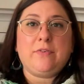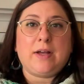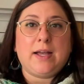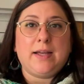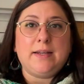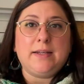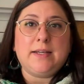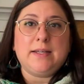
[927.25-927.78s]

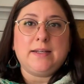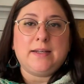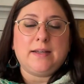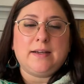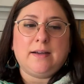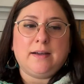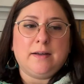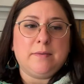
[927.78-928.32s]
I knit
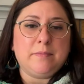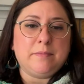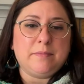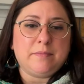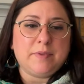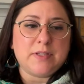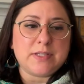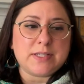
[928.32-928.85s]

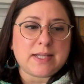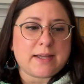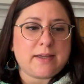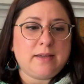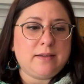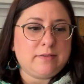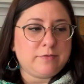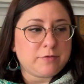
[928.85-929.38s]

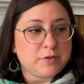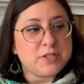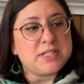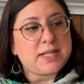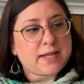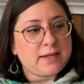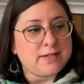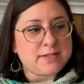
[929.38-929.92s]
for the
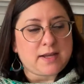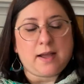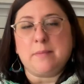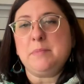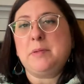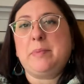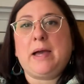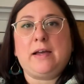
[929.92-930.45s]
second time
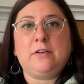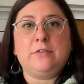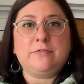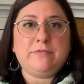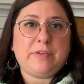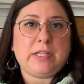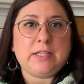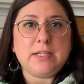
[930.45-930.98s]
the pattern
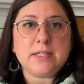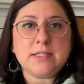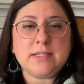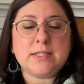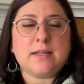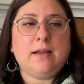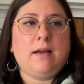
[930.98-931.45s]
Felix.